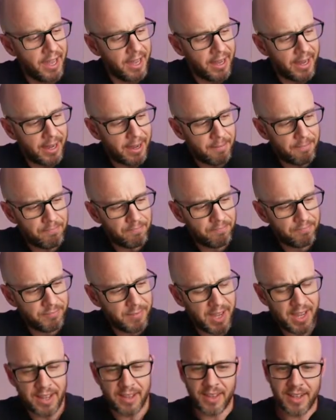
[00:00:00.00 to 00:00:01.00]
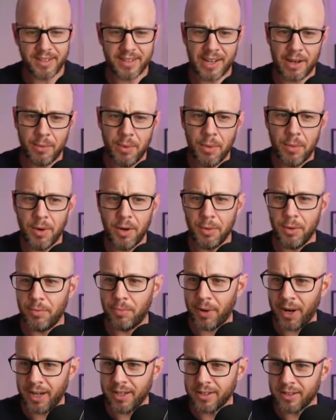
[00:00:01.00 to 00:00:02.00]
that's how we work with
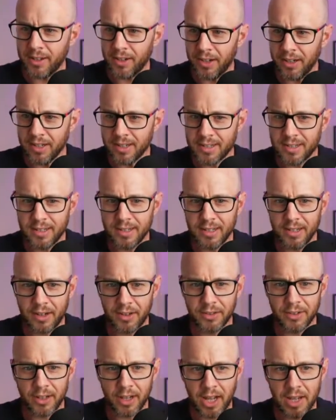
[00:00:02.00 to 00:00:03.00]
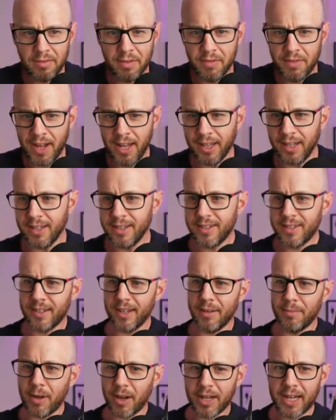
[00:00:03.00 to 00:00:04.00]
brands, guys, on live events.
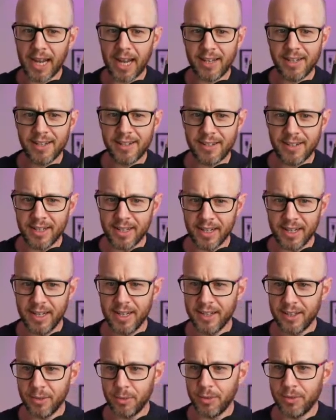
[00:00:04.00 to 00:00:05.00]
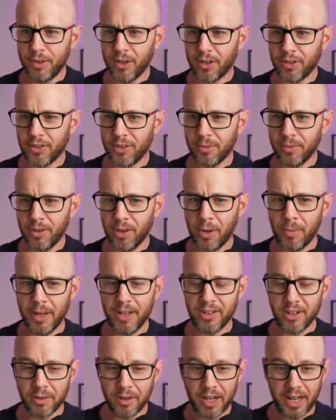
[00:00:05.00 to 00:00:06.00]
I can see that we've got some
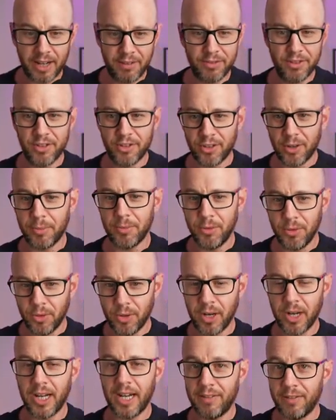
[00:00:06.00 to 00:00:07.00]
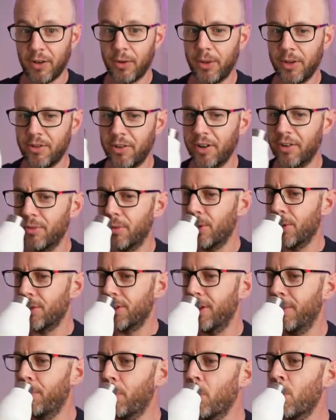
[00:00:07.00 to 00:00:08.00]
comments. I'm going to have to stop talking and have a quick drink of water.